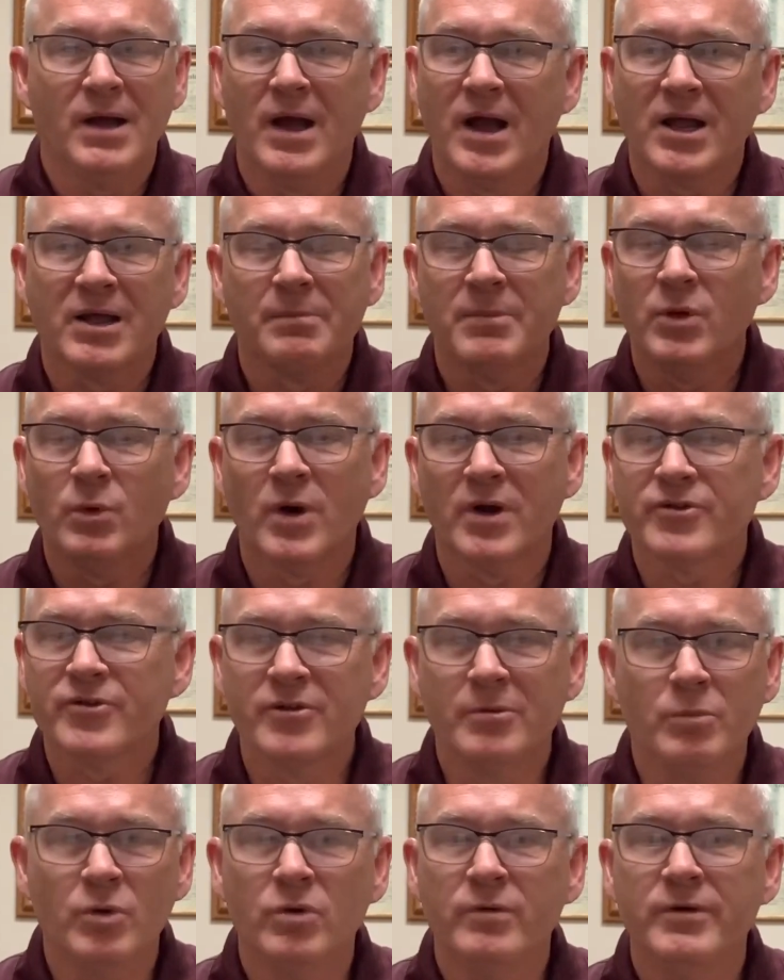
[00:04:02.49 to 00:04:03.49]
I can be watching
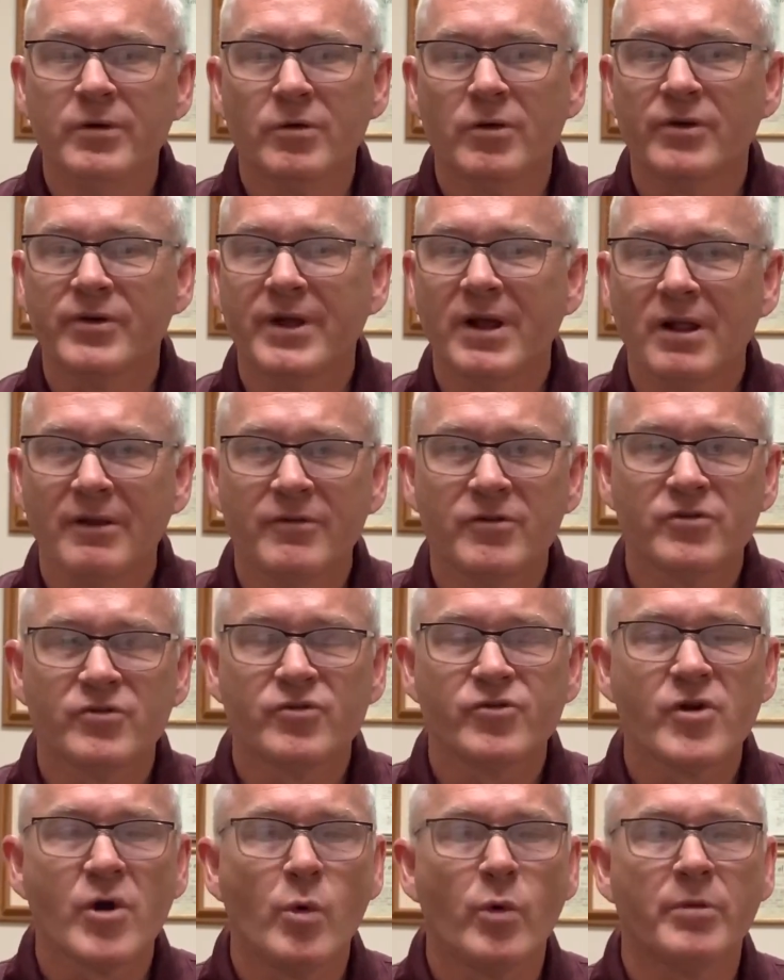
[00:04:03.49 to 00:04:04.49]
a movie or a television
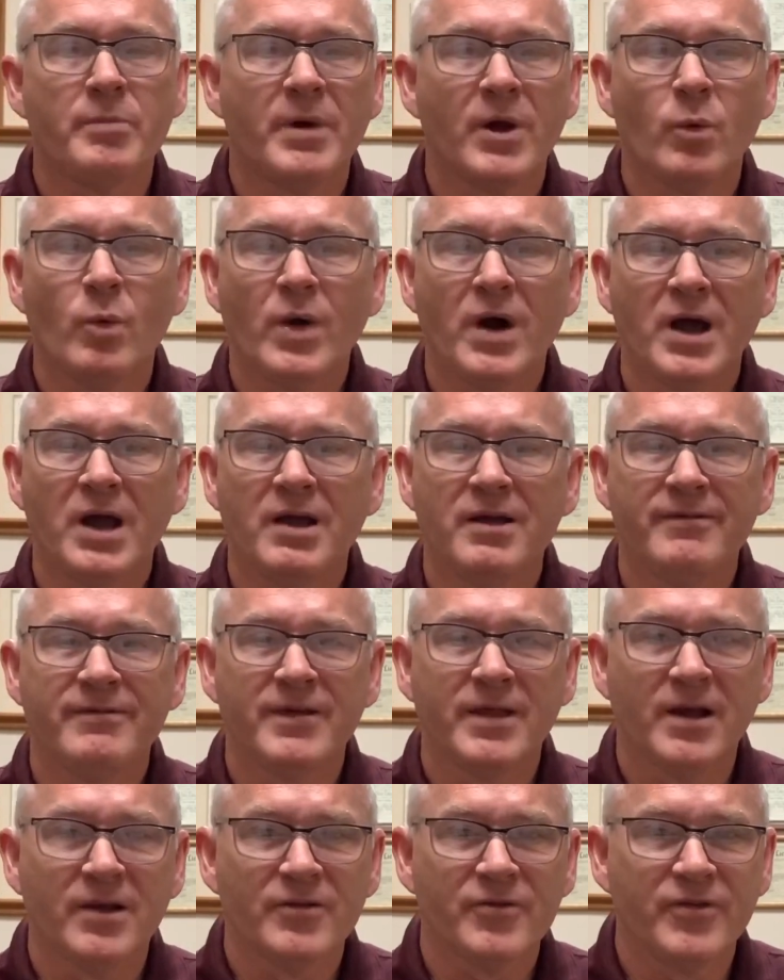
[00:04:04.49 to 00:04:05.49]
show with my wife,
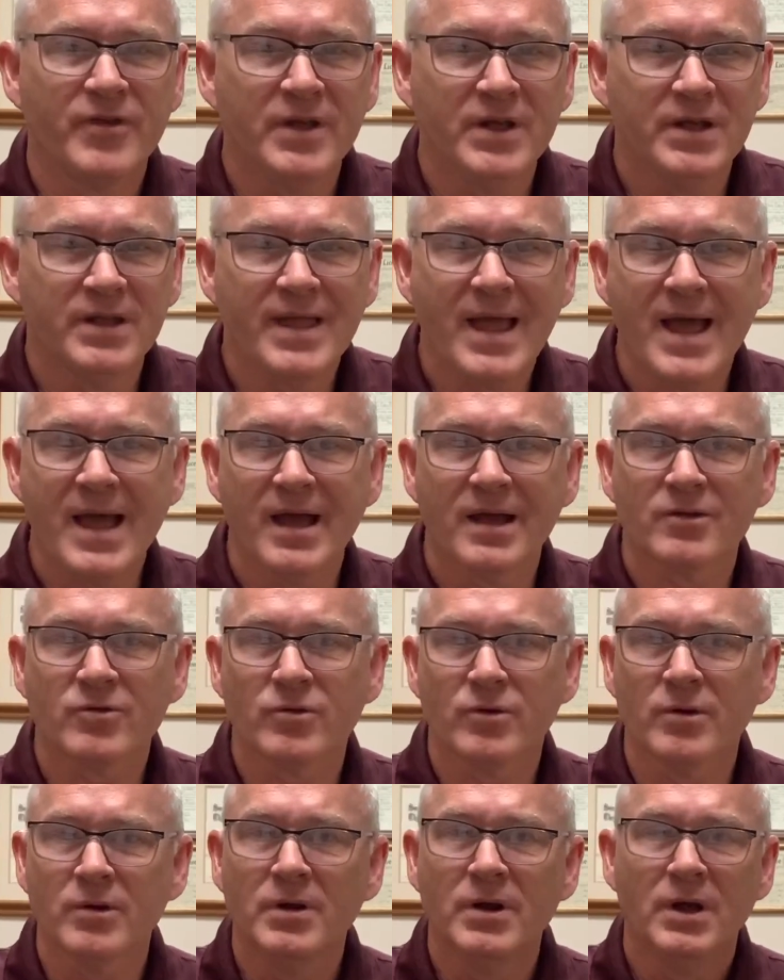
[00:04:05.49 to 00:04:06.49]
and I'll see an
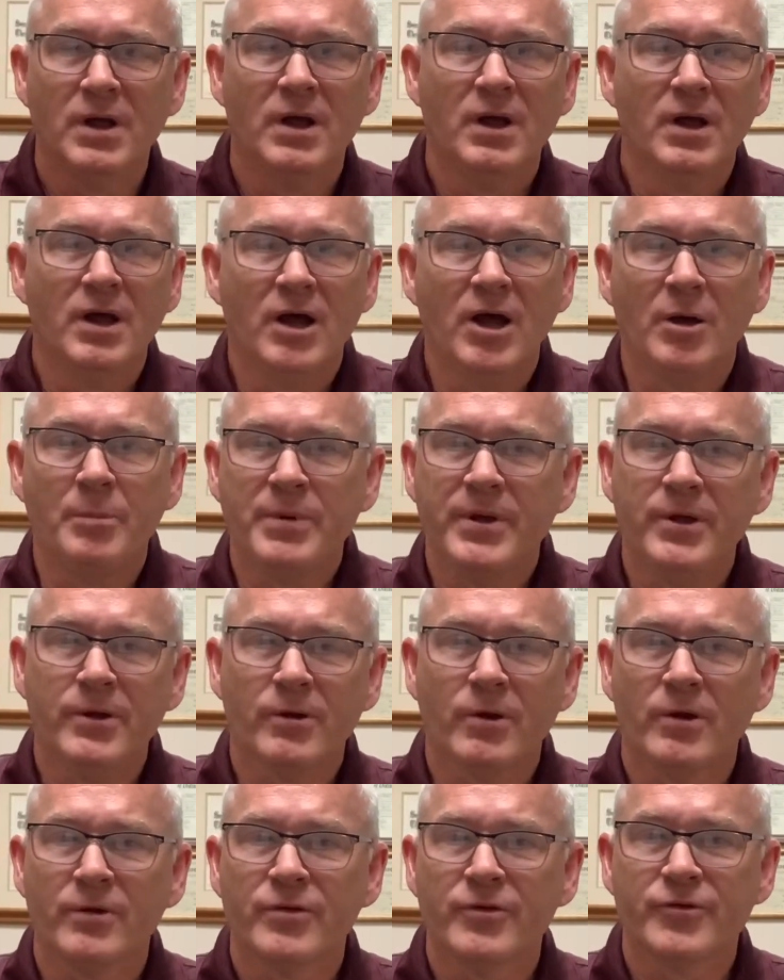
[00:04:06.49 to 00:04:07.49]
actor
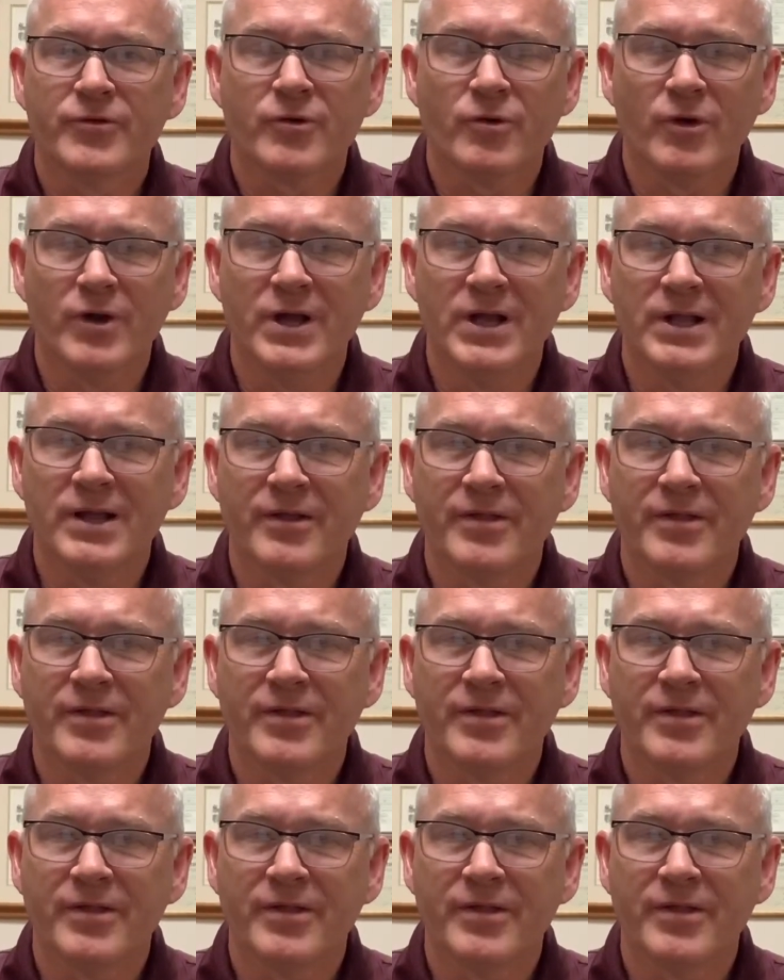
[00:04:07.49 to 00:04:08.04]
appear on the screen.